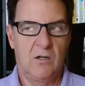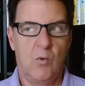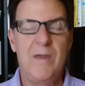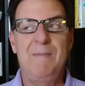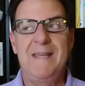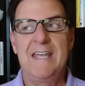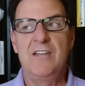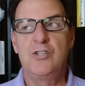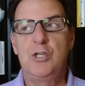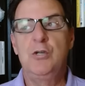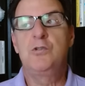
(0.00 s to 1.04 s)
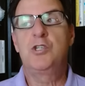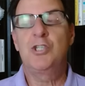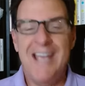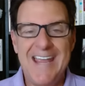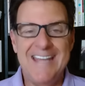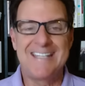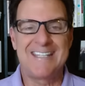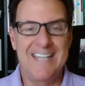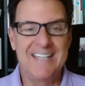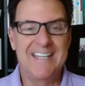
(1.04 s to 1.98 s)
we begin to
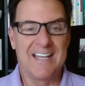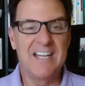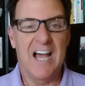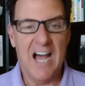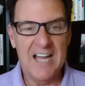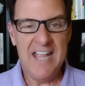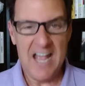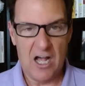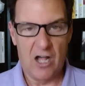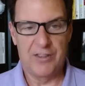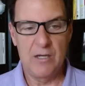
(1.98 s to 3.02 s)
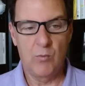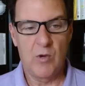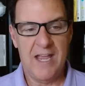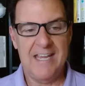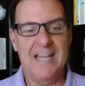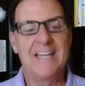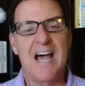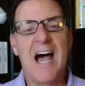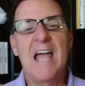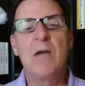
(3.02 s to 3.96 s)
chase in an unhealthy way. And
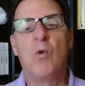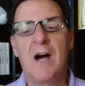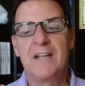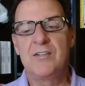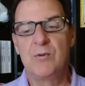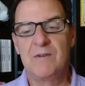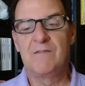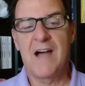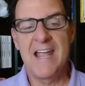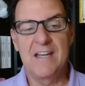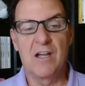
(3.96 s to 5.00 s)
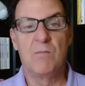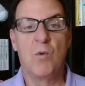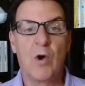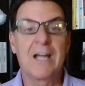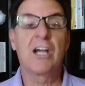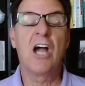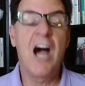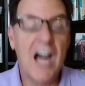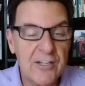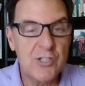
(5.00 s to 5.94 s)
I want to invite a more
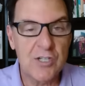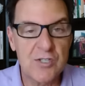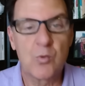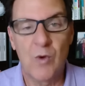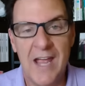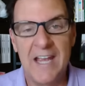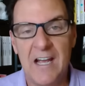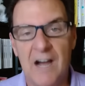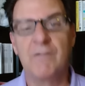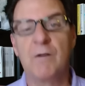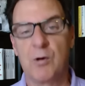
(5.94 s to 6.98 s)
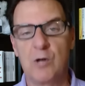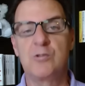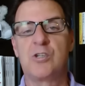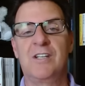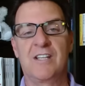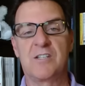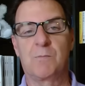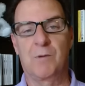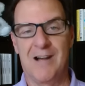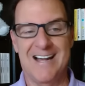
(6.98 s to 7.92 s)
conscious way of approaching this
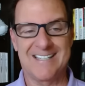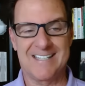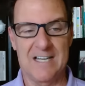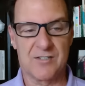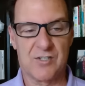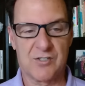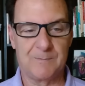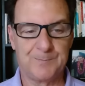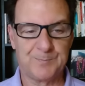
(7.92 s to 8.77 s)
process.